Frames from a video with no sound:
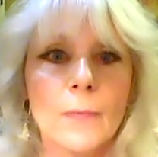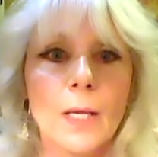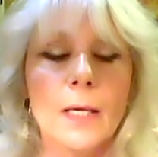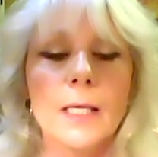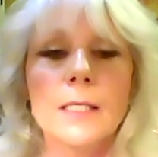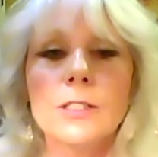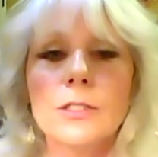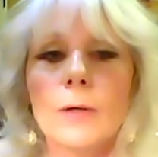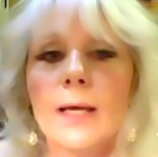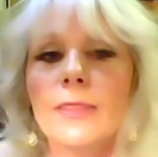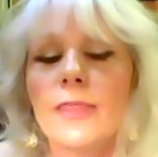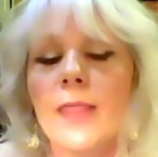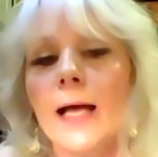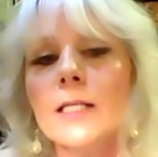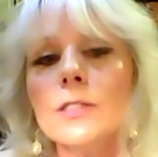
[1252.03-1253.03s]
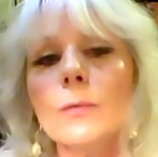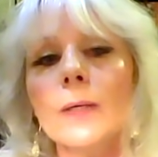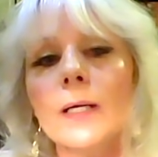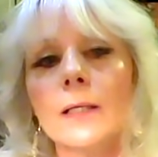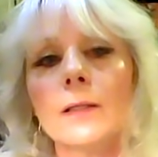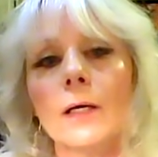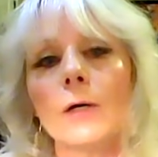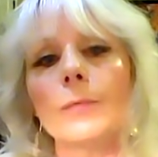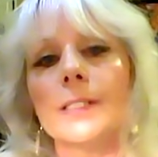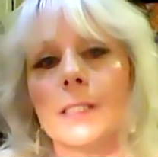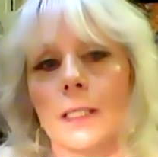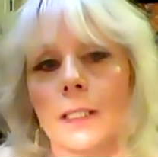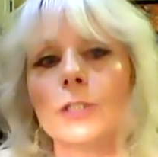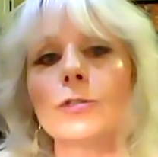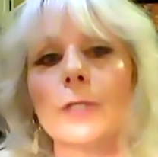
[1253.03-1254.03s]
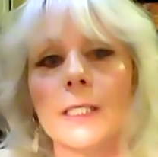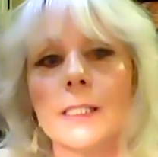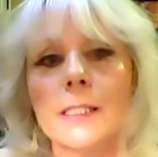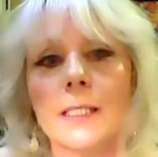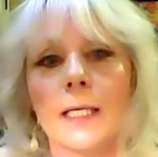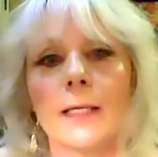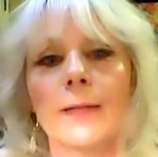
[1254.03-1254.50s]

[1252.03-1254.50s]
And so that's what I thought was interesting.